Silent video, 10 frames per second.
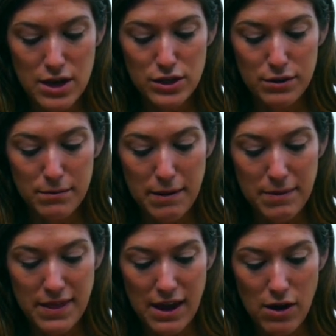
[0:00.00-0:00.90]
So
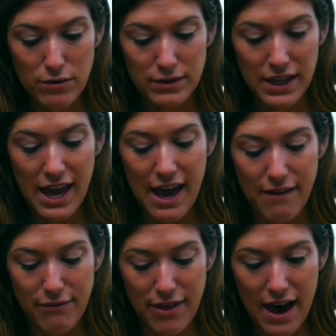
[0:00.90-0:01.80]
maybe they only
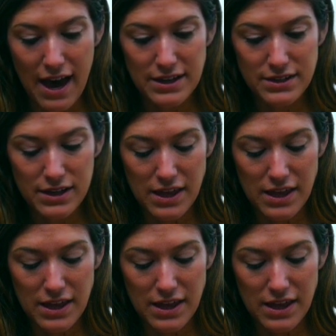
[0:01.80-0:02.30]
have that.